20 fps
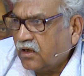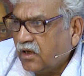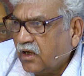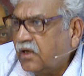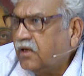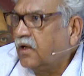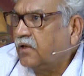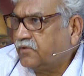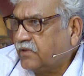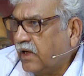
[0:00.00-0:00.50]

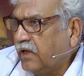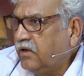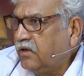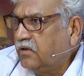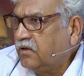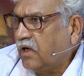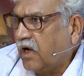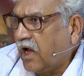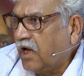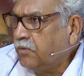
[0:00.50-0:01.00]
Unless I,
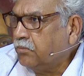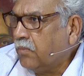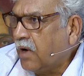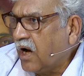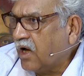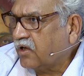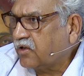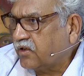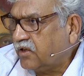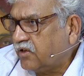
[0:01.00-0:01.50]
I
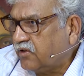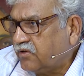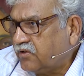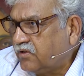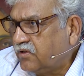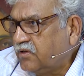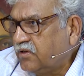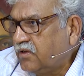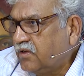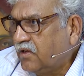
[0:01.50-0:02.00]
mark it,
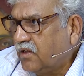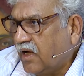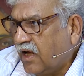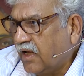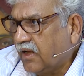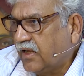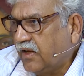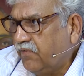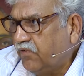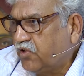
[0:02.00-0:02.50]

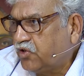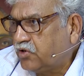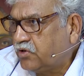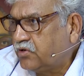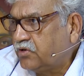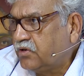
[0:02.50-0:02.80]
I give it,